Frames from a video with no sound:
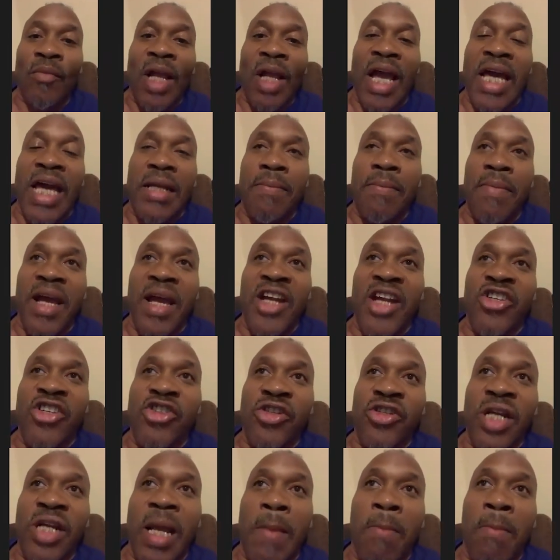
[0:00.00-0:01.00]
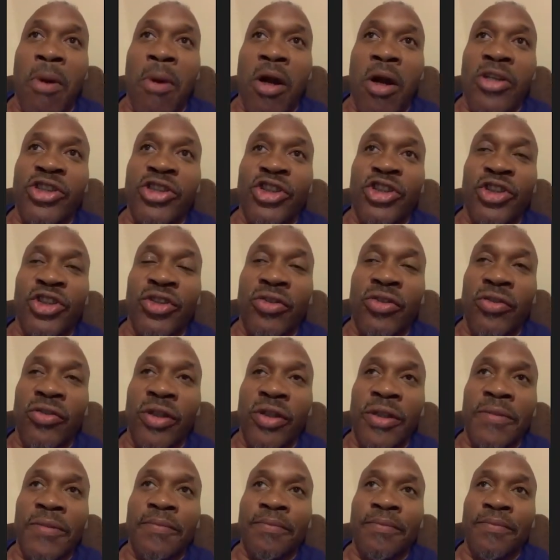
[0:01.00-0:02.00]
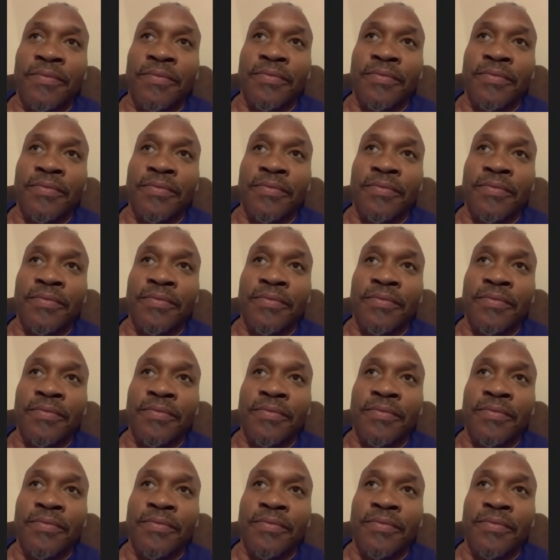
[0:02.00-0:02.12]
I had a manager named Mark Stewart,